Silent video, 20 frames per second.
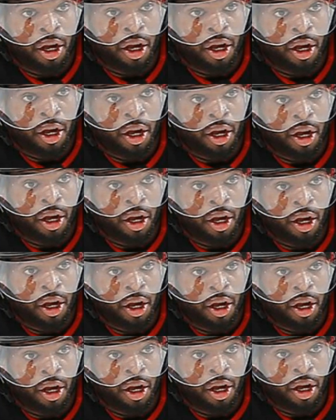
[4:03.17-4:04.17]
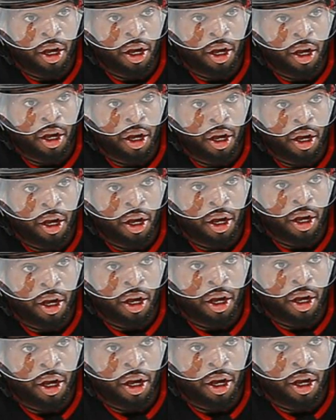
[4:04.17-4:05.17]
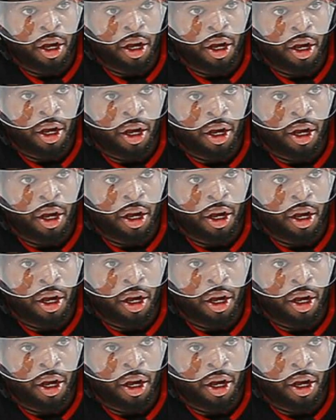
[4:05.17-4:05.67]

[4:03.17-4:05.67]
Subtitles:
And a couple more reasons for